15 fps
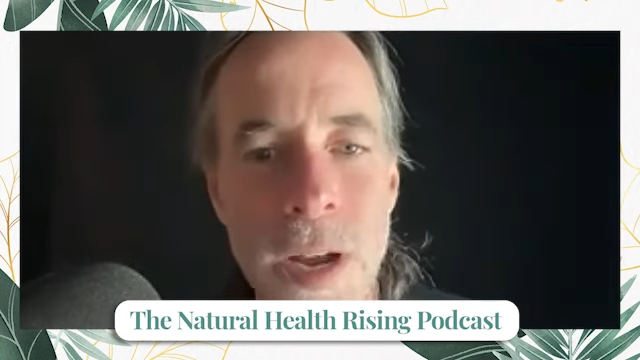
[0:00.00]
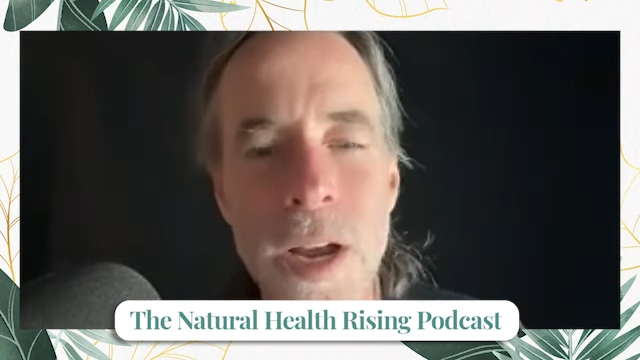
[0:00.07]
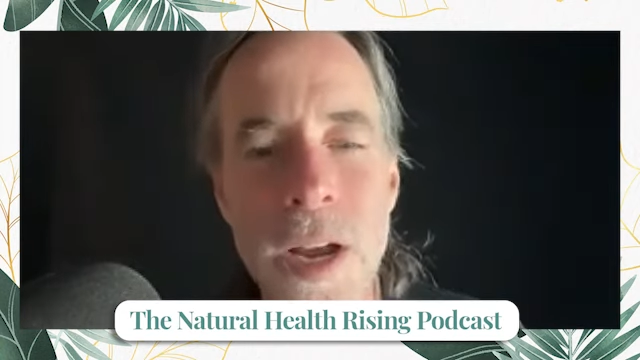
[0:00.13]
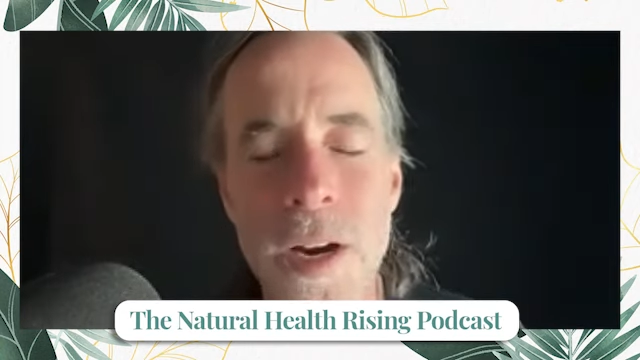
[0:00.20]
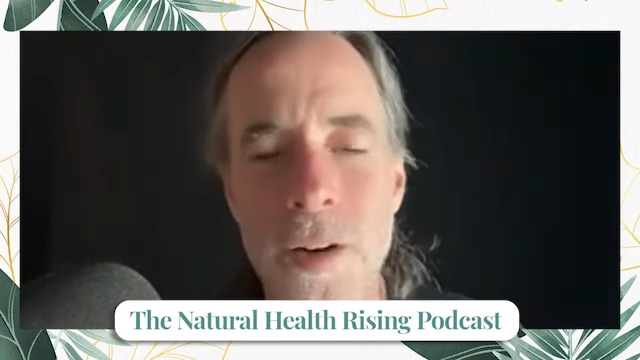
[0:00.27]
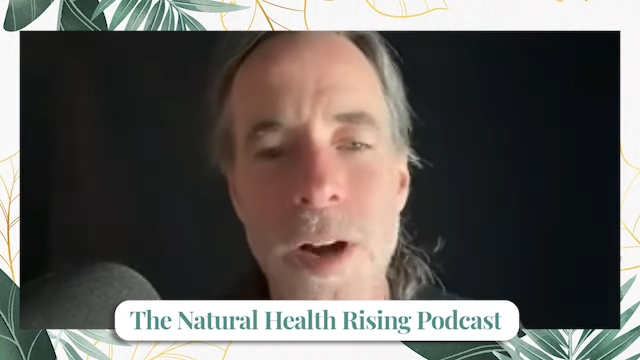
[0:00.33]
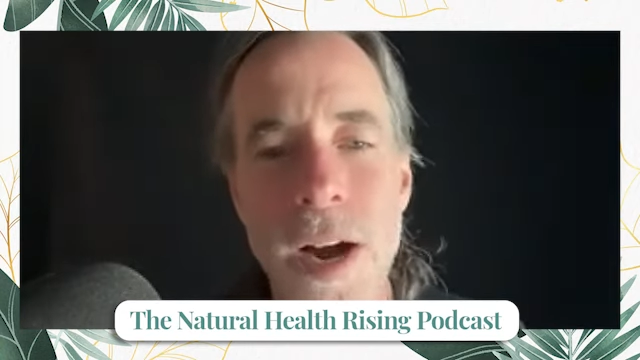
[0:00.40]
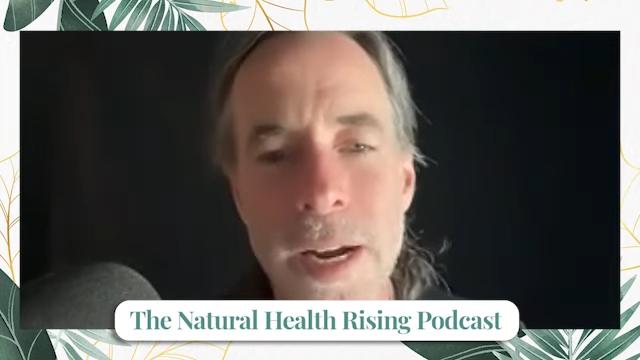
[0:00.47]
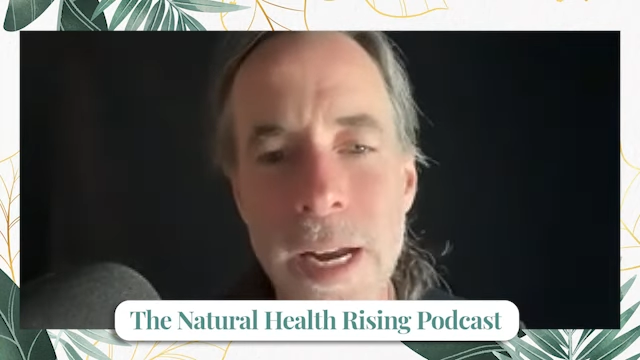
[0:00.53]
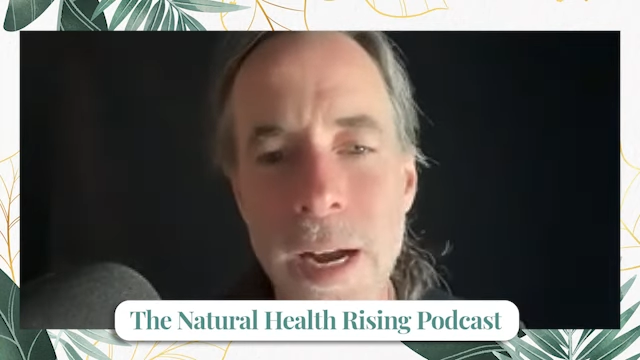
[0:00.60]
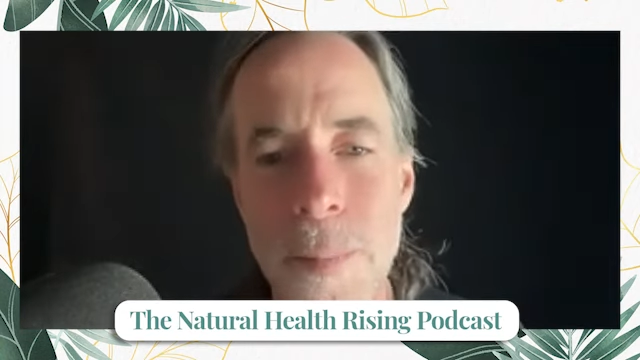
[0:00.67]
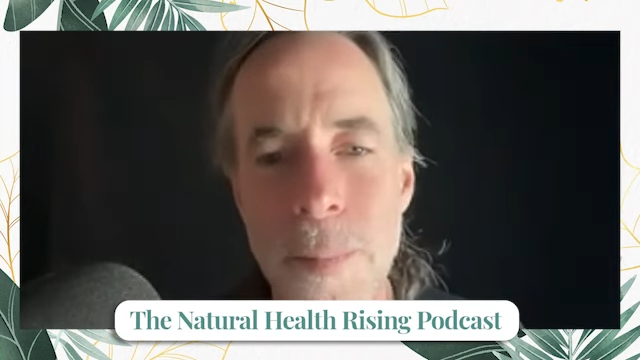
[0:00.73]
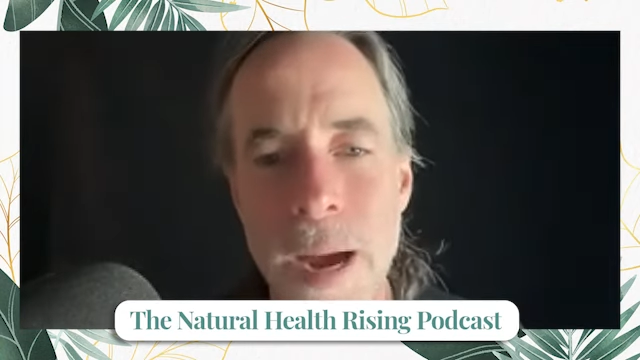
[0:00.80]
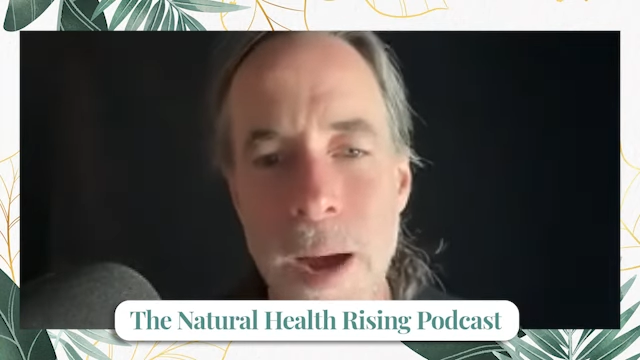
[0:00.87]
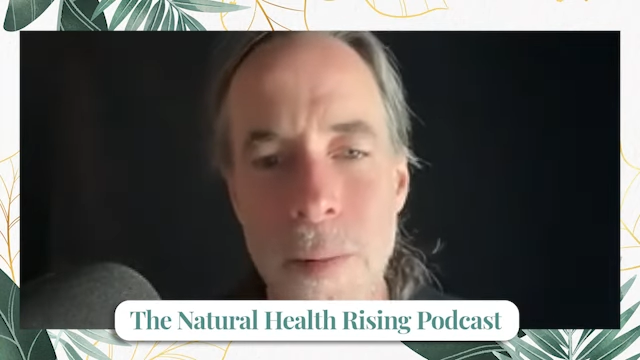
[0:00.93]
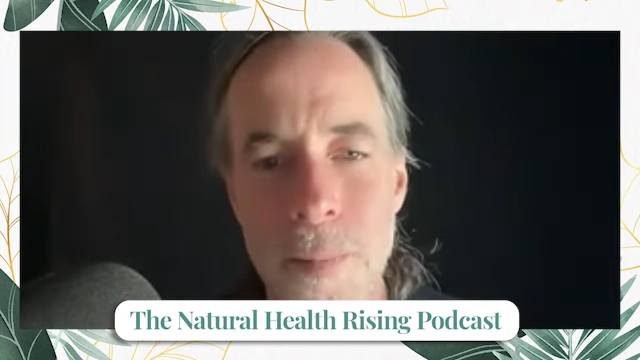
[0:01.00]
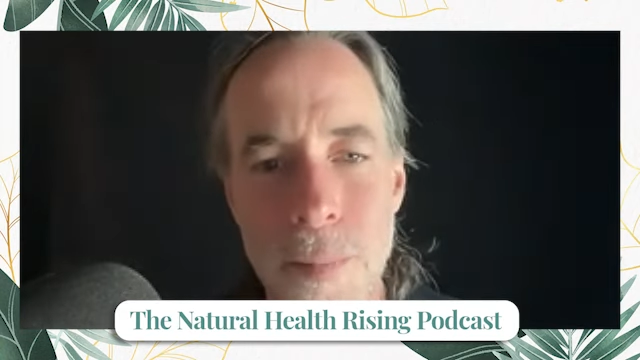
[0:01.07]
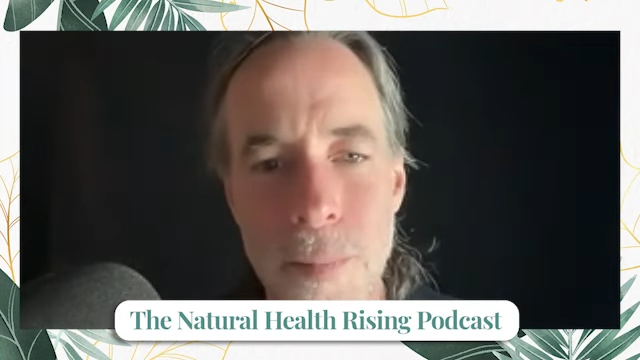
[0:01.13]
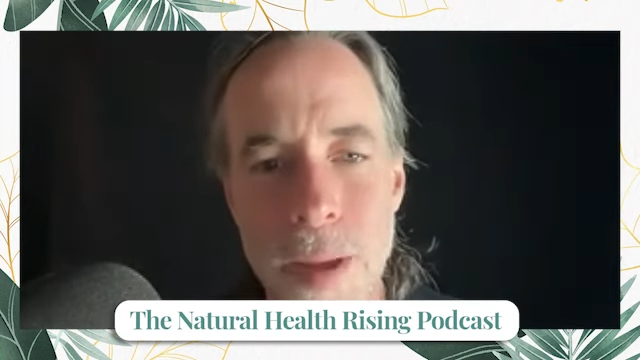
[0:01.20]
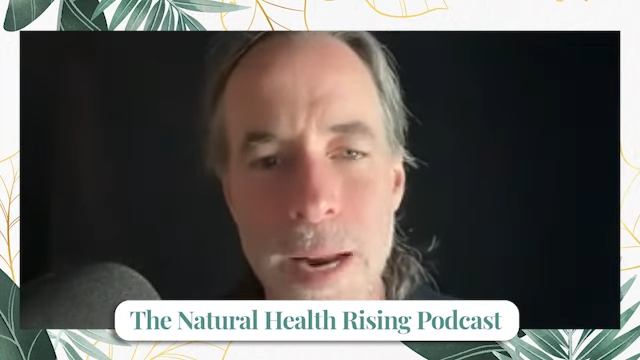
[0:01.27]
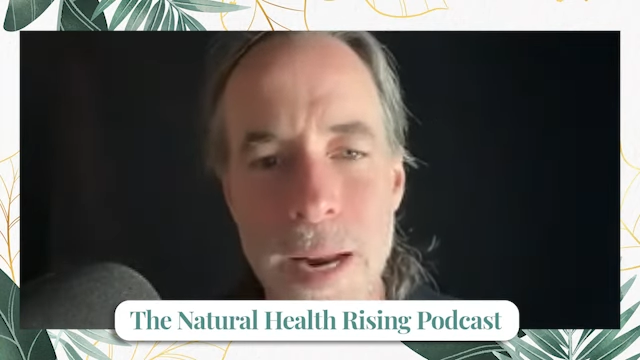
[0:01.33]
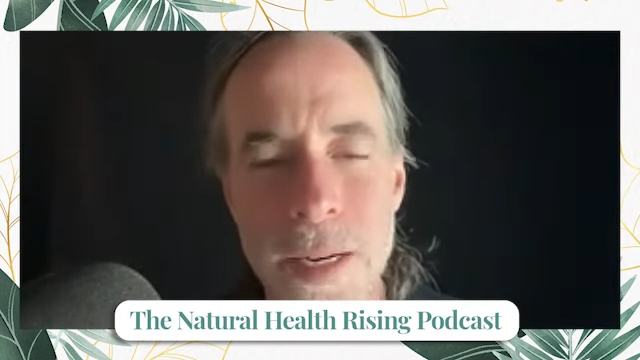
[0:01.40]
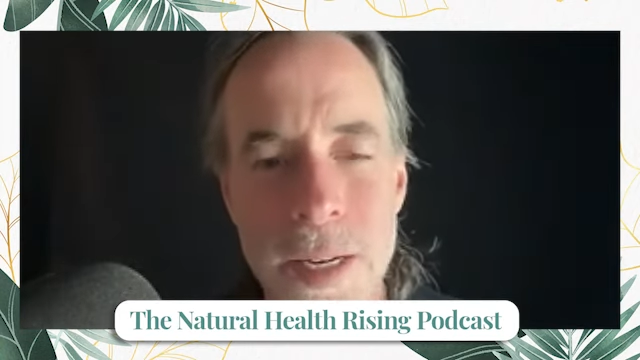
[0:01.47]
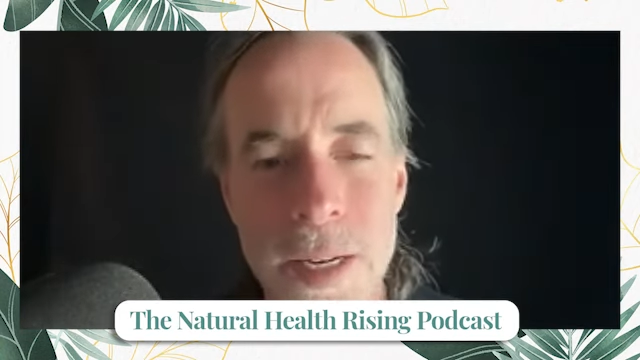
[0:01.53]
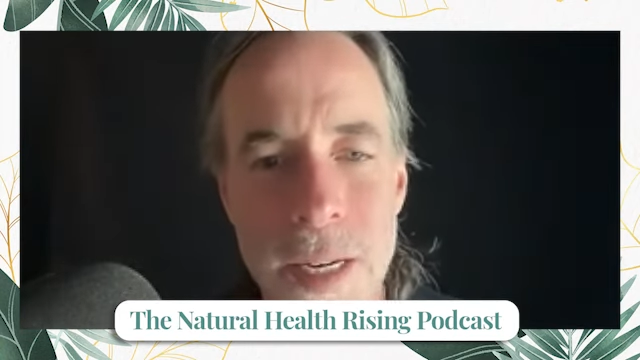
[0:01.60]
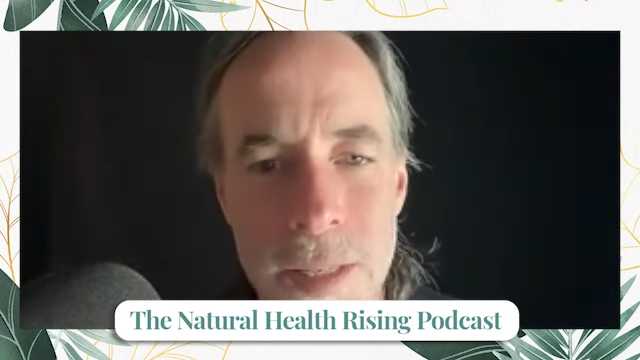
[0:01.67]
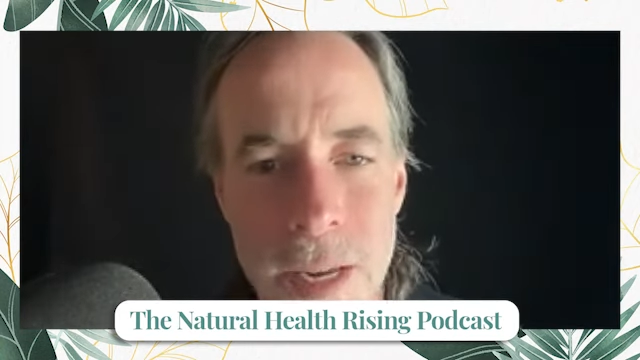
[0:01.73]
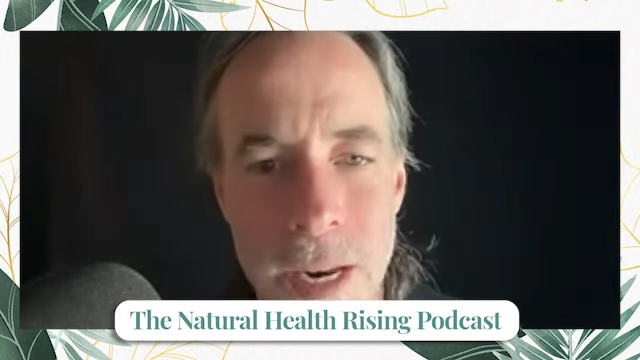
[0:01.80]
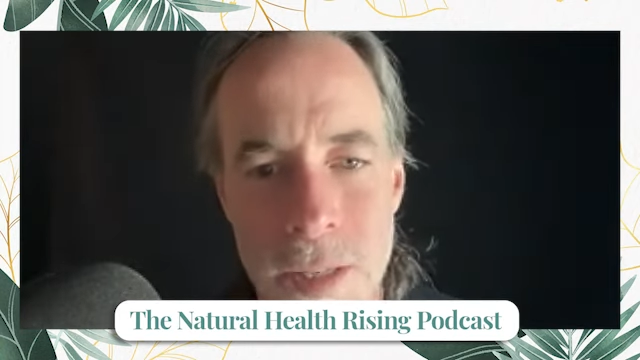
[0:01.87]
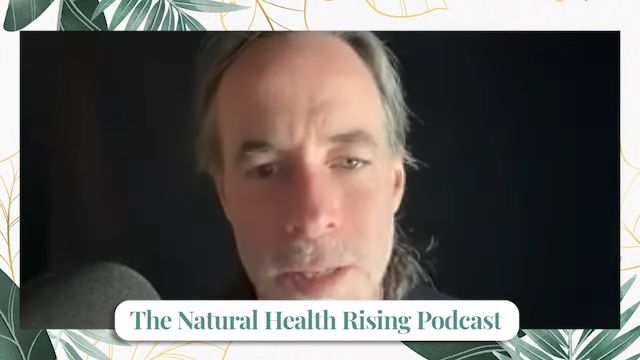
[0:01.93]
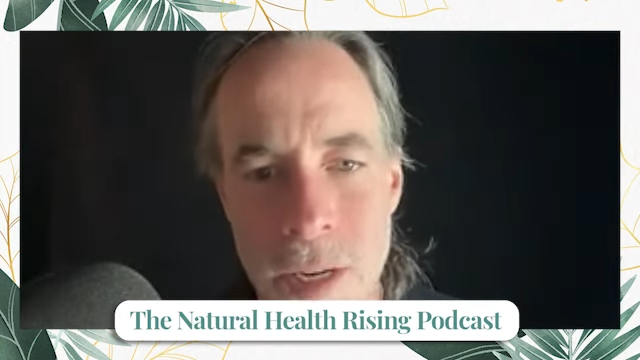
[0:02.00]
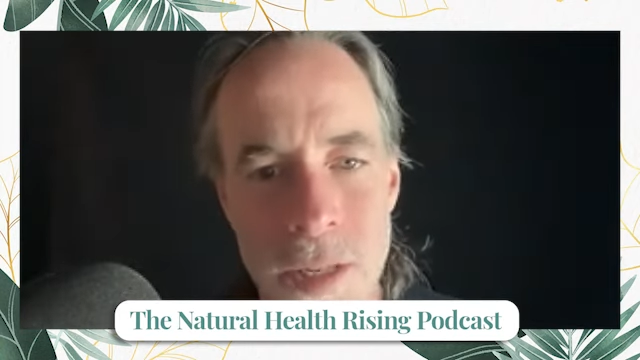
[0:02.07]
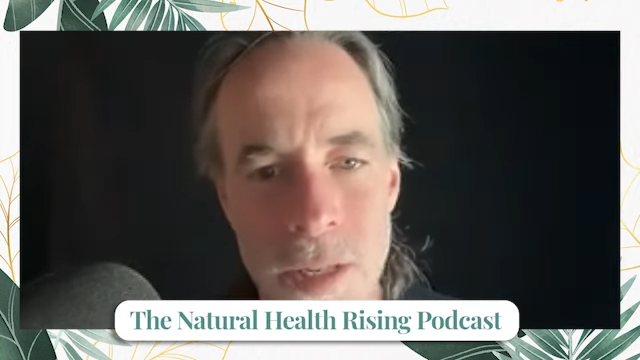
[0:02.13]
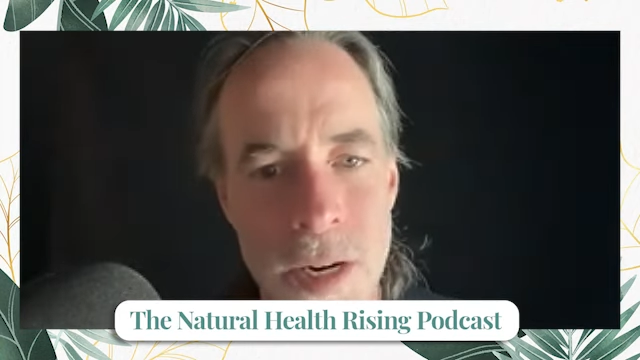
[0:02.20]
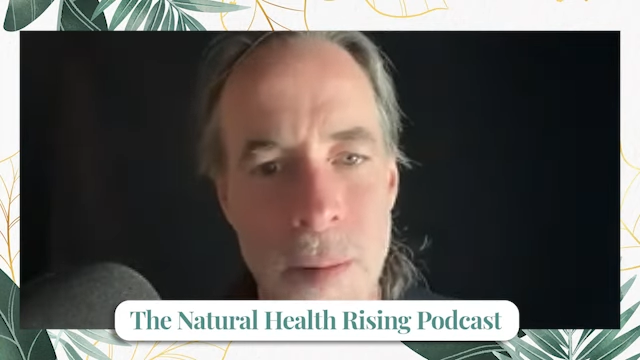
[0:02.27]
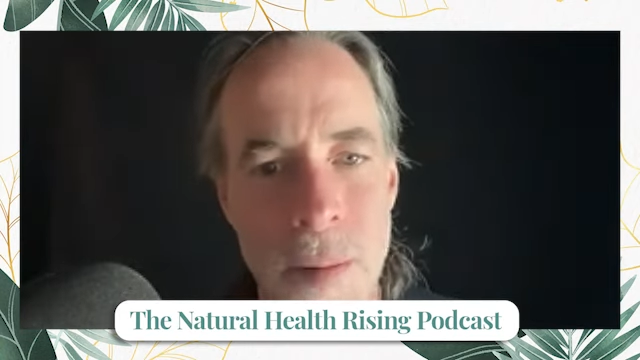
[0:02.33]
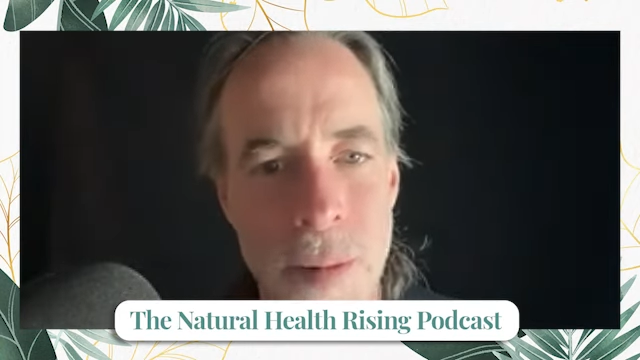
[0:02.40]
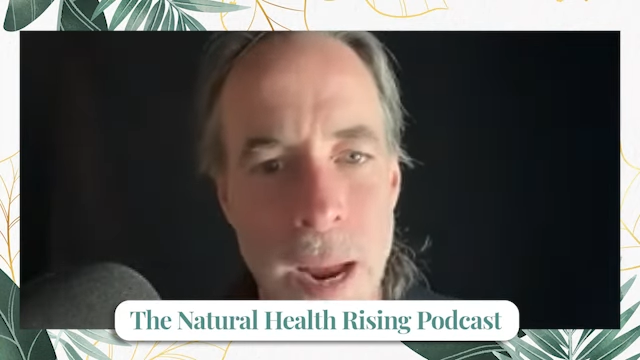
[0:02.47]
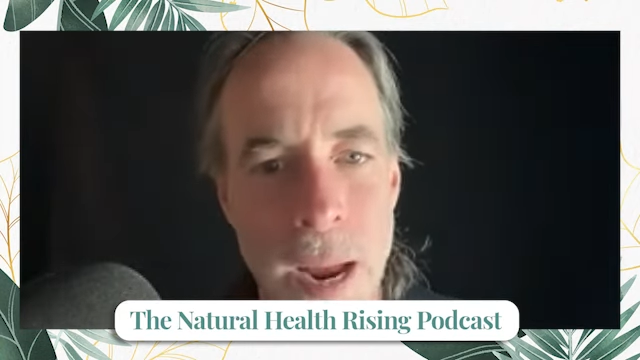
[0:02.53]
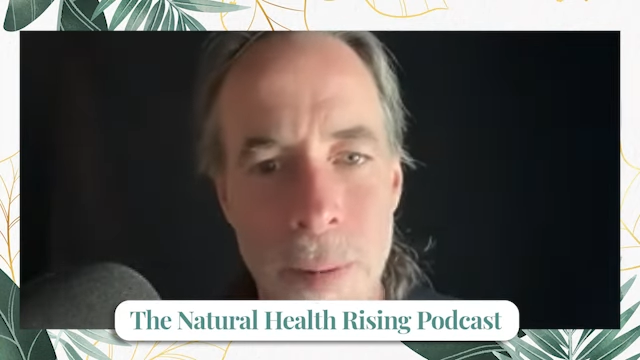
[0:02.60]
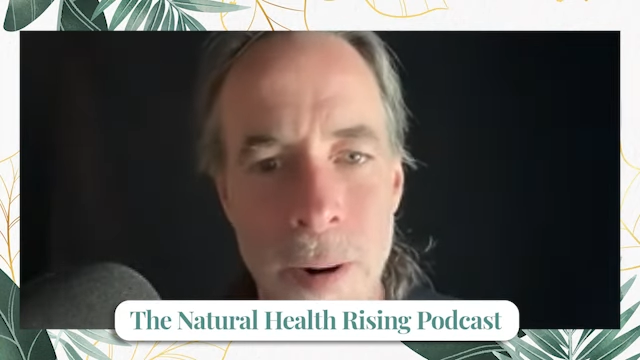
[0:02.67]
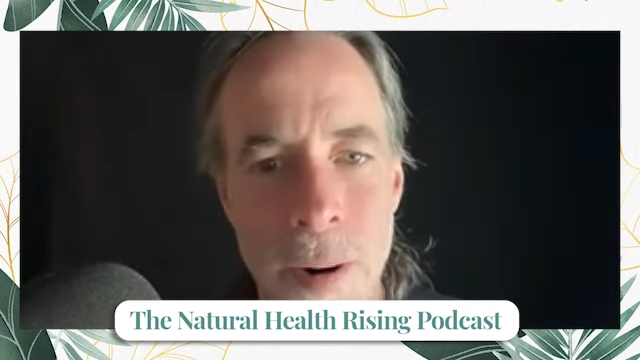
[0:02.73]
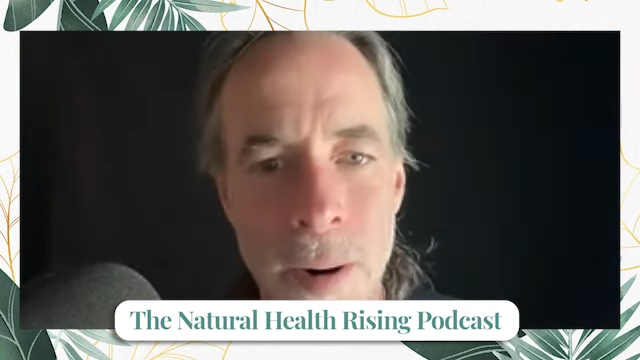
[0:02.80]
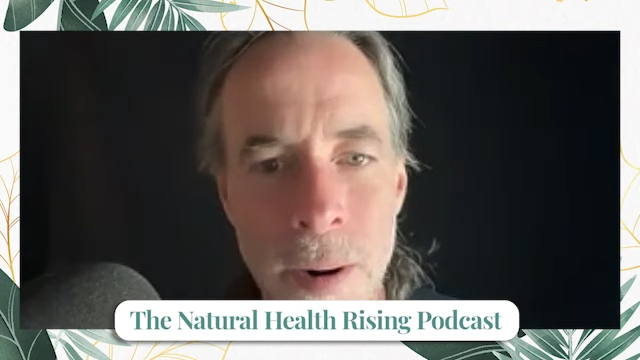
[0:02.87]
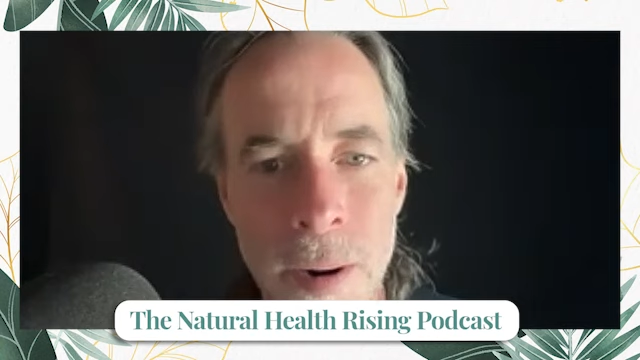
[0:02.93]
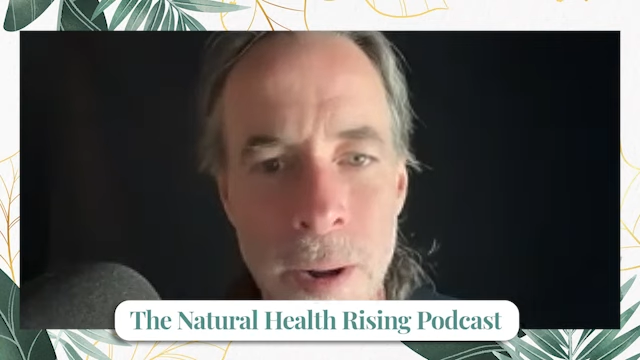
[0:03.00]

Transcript: You're talking about entities that exist on paper,